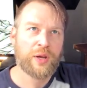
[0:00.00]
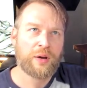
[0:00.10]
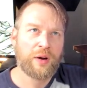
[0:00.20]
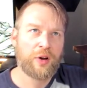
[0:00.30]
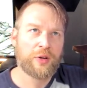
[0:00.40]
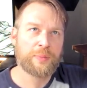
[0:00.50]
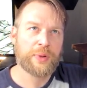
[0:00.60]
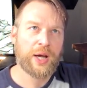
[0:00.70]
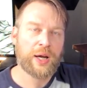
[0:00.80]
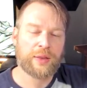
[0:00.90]
All
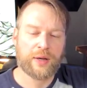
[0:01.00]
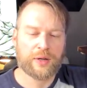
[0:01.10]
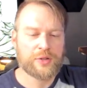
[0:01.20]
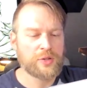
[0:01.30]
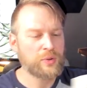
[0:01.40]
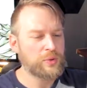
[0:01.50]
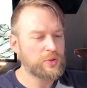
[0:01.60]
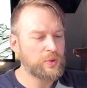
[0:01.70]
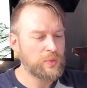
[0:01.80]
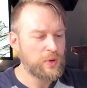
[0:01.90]
black there too.
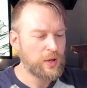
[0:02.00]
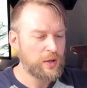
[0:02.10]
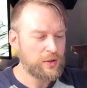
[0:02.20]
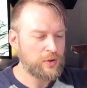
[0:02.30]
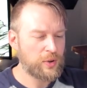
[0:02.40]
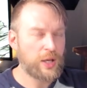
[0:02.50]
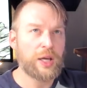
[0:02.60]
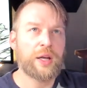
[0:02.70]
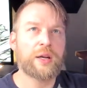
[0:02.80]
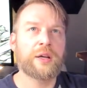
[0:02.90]
So you
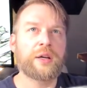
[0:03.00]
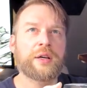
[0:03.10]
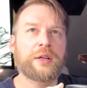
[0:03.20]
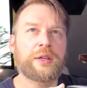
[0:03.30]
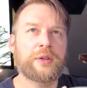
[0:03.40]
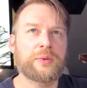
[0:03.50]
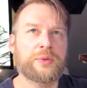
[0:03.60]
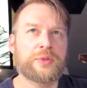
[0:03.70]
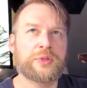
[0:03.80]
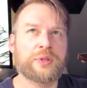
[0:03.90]
can
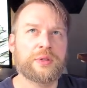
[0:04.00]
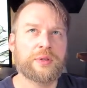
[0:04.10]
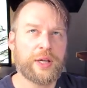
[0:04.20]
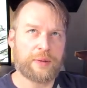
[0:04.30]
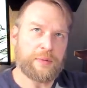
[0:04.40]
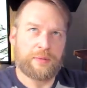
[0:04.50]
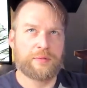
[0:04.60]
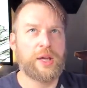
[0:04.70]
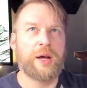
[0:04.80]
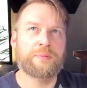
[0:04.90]
use like,
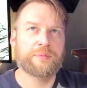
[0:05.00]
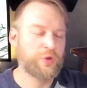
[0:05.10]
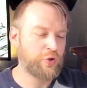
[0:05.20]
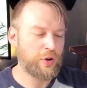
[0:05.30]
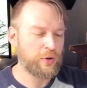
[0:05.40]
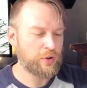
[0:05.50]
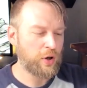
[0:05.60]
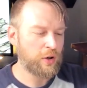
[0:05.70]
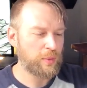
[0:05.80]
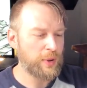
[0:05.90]
yeah, stronger,
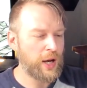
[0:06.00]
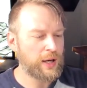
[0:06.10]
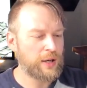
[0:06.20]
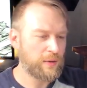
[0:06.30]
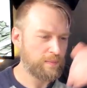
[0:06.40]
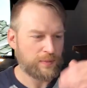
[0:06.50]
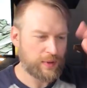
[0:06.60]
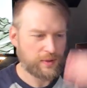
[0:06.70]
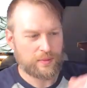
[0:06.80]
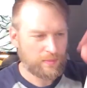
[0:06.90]
darker black.
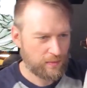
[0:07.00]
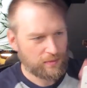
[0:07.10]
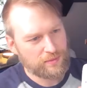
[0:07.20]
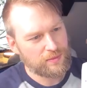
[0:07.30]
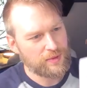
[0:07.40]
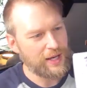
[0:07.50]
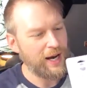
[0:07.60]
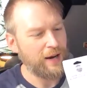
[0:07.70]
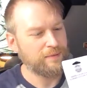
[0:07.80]
Yeah,